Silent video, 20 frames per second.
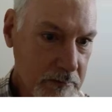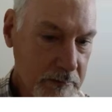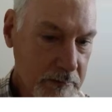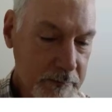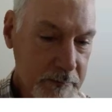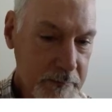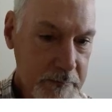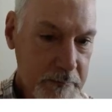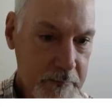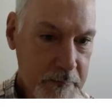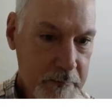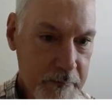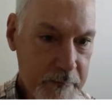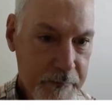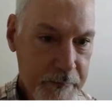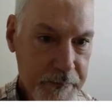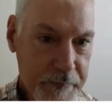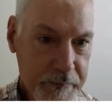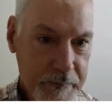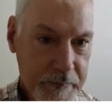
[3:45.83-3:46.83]

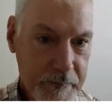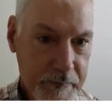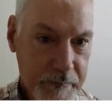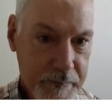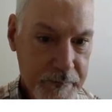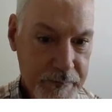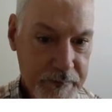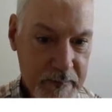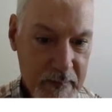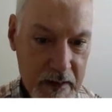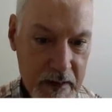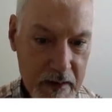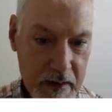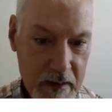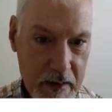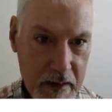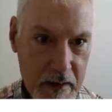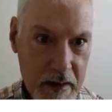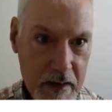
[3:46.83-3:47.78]
(no one is talking)